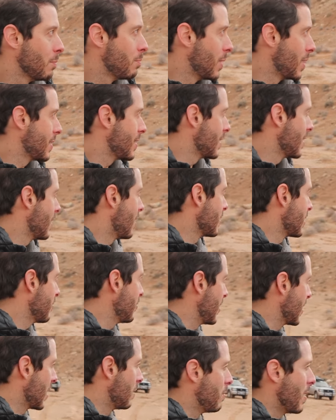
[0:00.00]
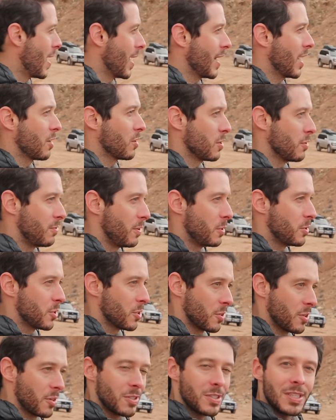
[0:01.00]
But I'll definitely come back here in the
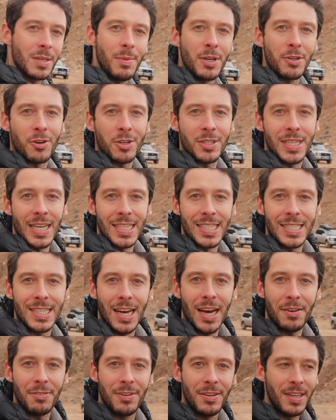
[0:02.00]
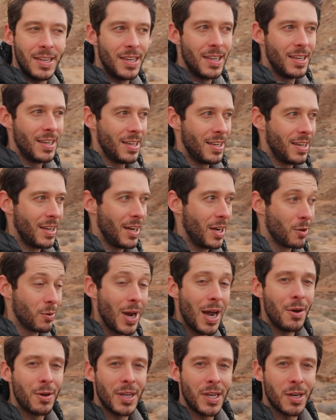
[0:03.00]
future. There's some interesting stuff
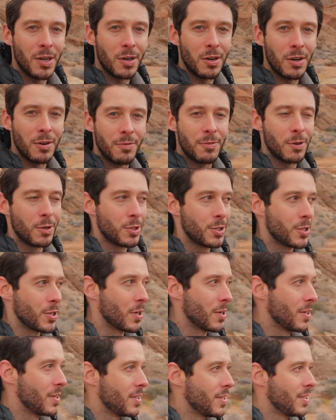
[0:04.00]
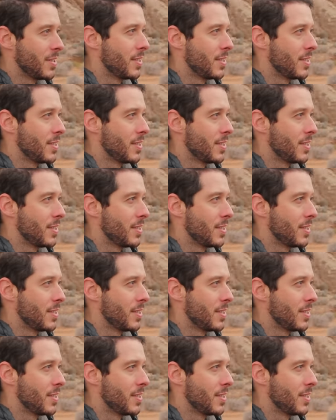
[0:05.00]
around here for sure.